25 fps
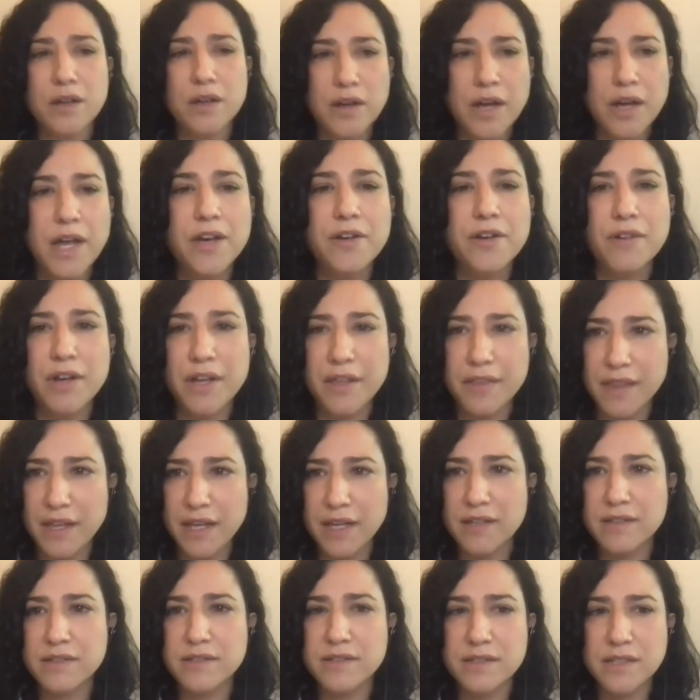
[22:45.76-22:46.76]
Okay, great.
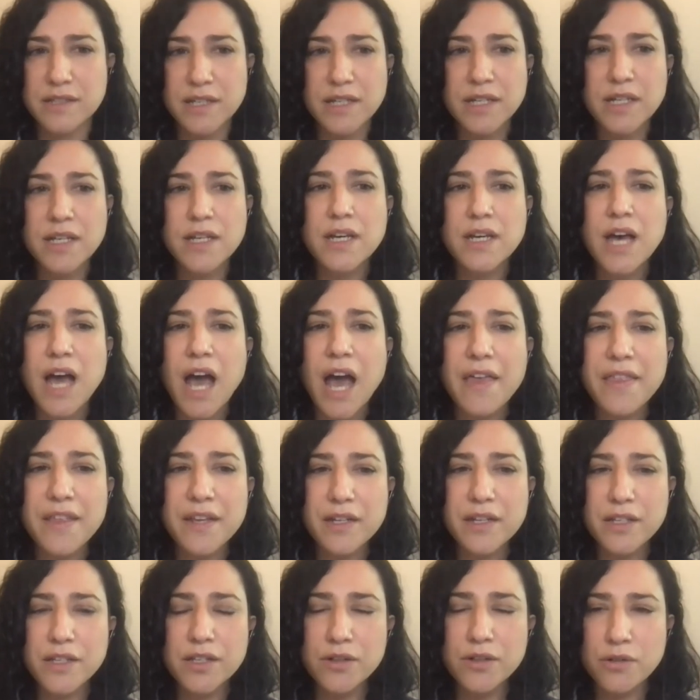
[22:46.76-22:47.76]
Thanks. And
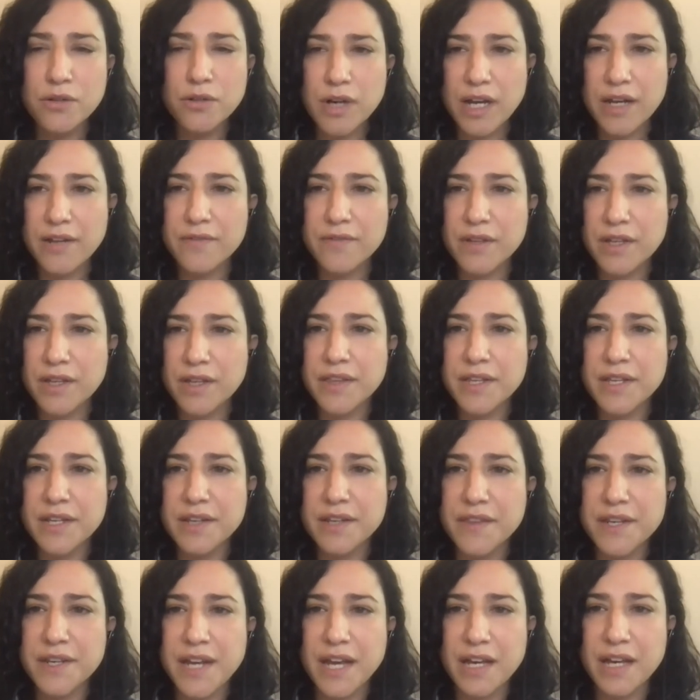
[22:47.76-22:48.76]
then, kind
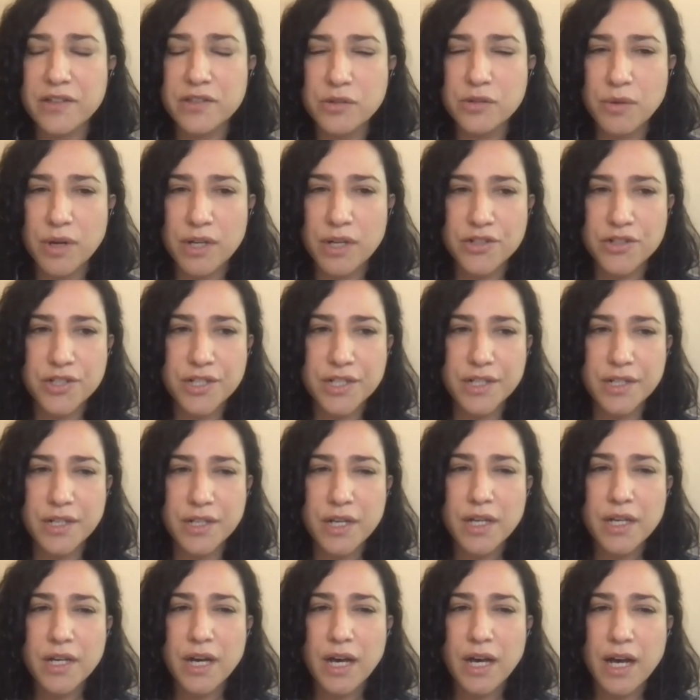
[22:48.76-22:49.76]
of the next question,
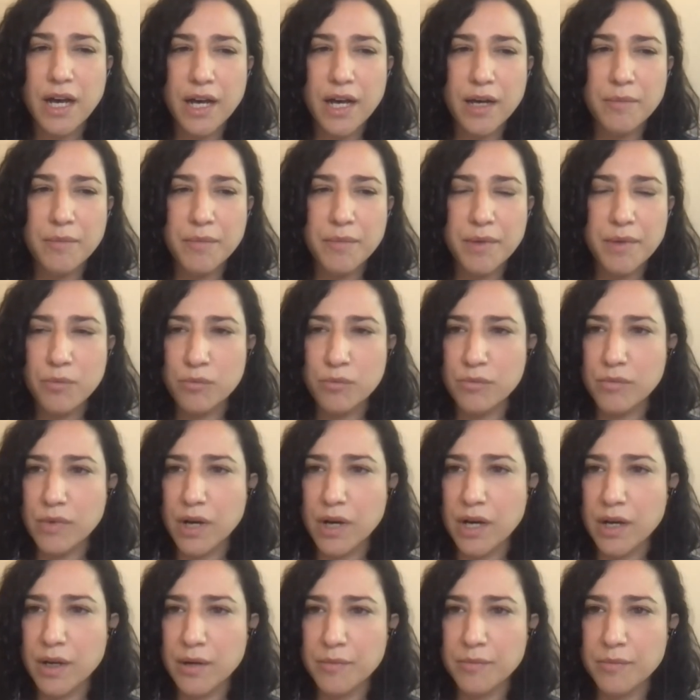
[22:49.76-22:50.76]
I'm
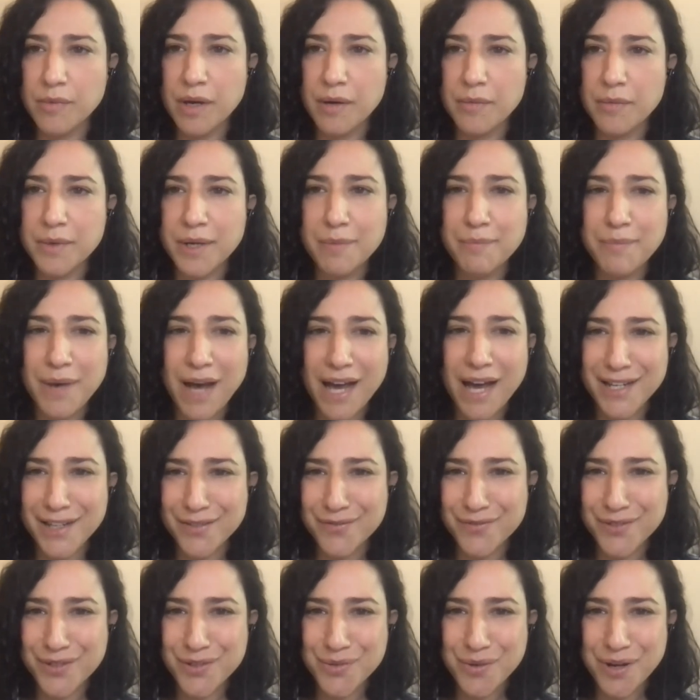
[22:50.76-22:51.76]
combining
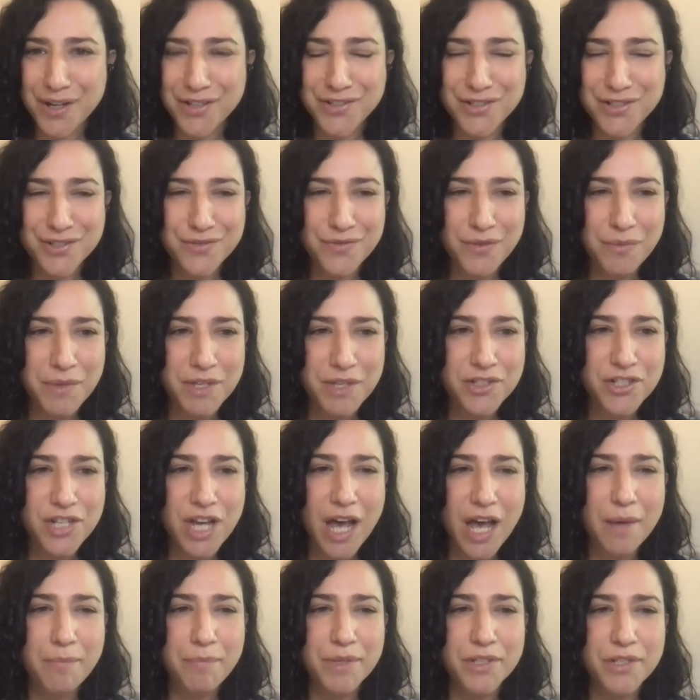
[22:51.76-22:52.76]
a few questions from the
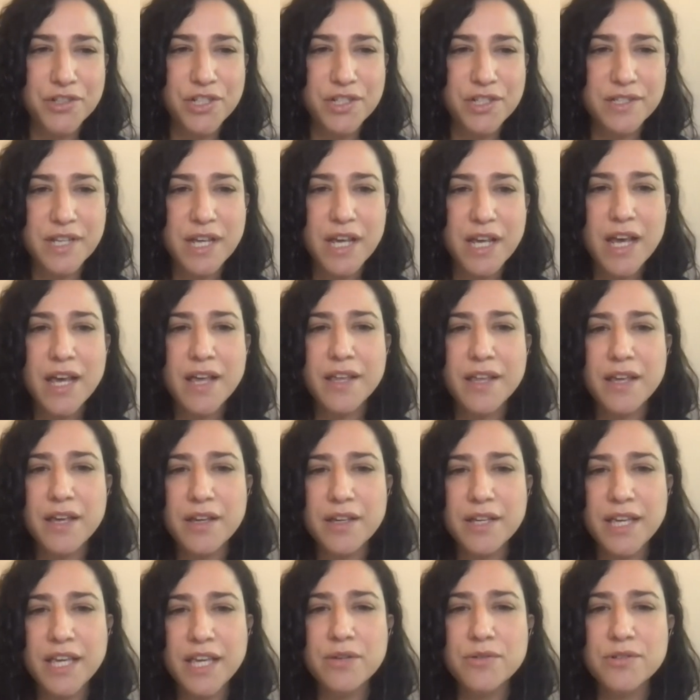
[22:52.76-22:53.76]
chat, but just,
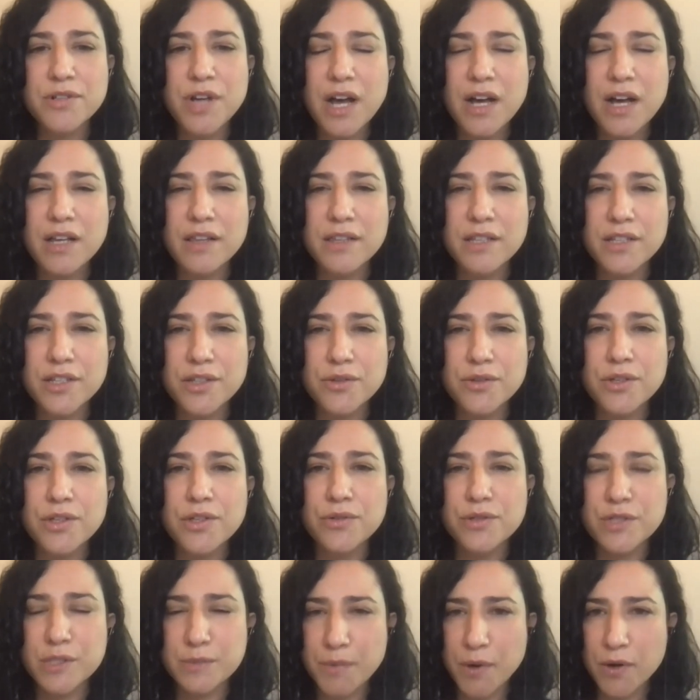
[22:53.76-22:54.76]
can you talk a little,
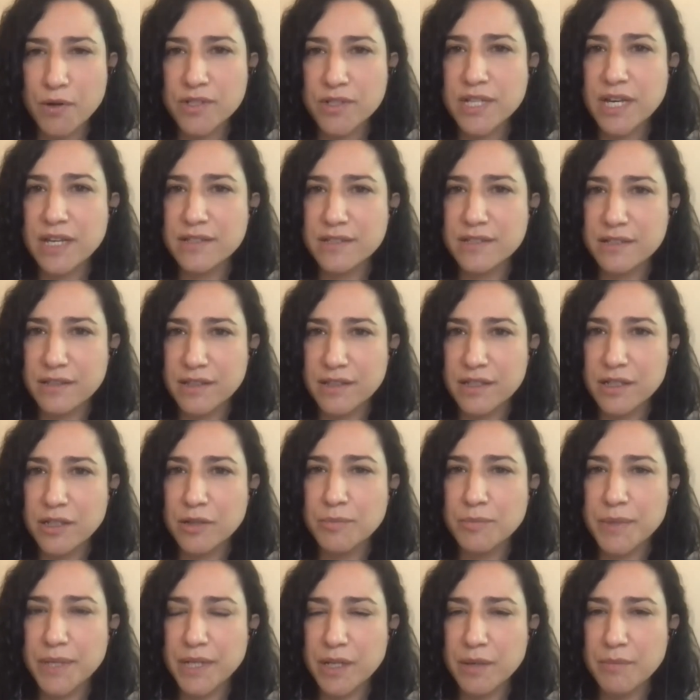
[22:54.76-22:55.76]
you spoke to us a little
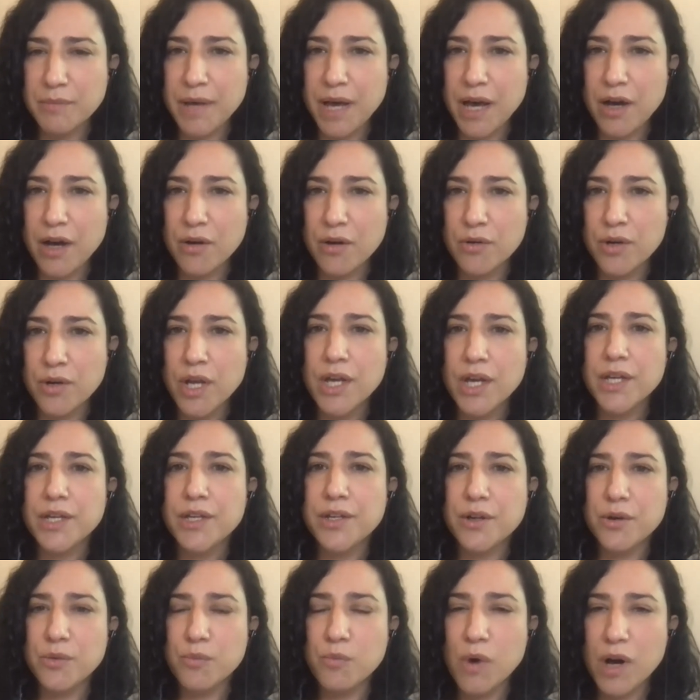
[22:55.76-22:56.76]
bit about,
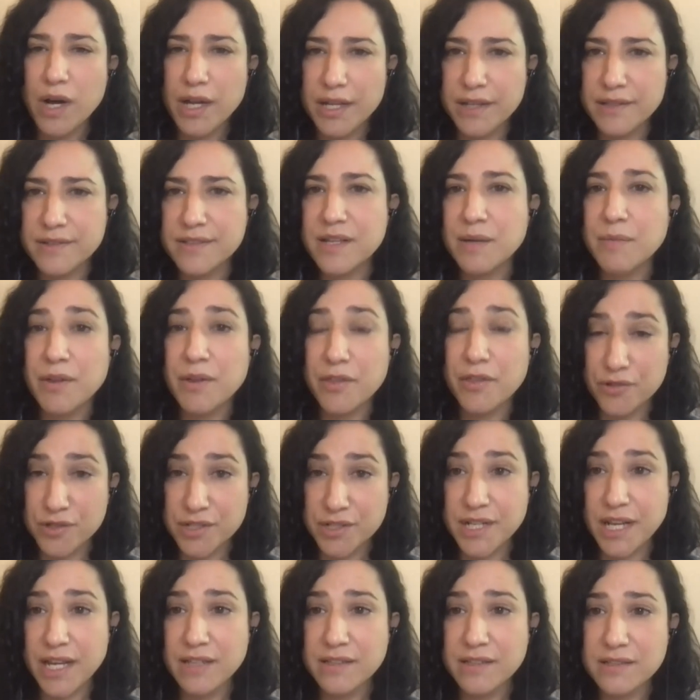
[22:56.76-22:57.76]
what in some other
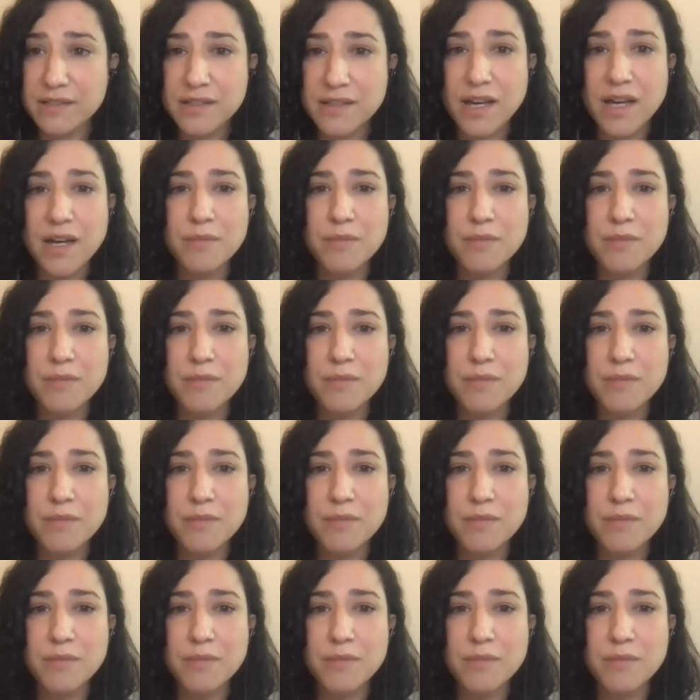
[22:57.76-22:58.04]
states,